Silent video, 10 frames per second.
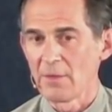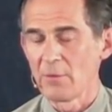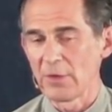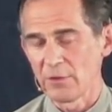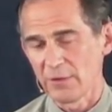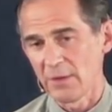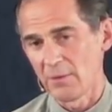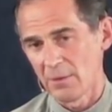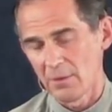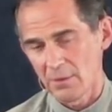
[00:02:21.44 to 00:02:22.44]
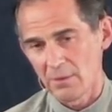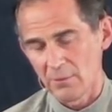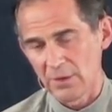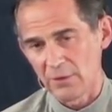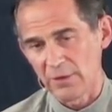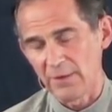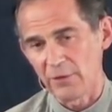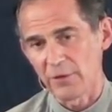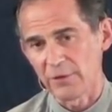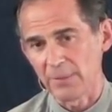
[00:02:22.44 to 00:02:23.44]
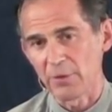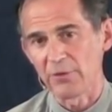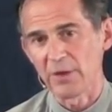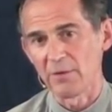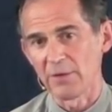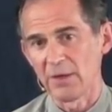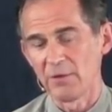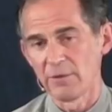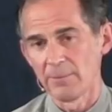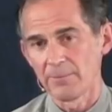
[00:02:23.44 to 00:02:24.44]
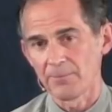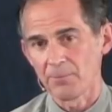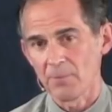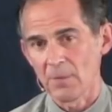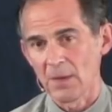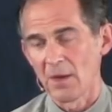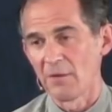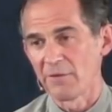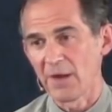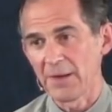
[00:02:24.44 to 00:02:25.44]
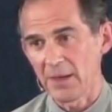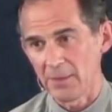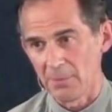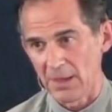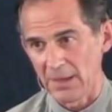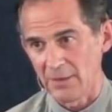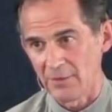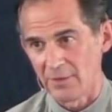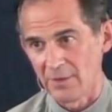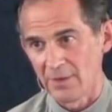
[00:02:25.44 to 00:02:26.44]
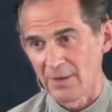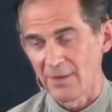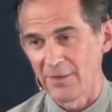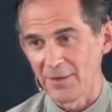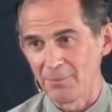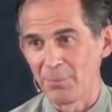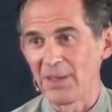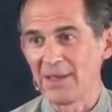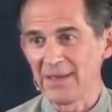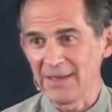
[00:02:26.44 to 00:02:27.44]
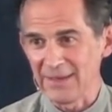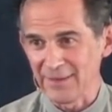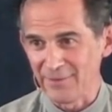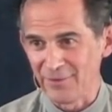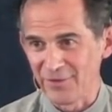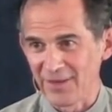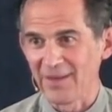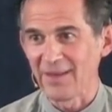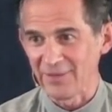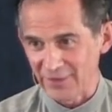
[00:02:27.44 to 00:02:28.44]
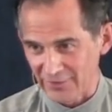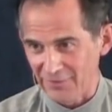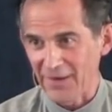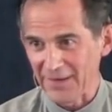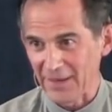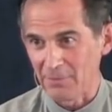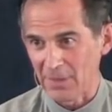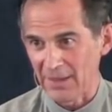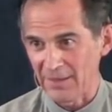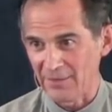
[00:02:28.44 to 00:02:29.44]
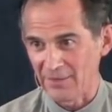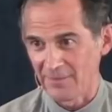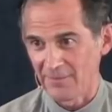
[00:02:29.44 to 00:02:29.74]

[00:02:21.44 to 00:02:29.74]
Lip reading: we could say this, the separate self is a finite mind that believes it is a finite mind.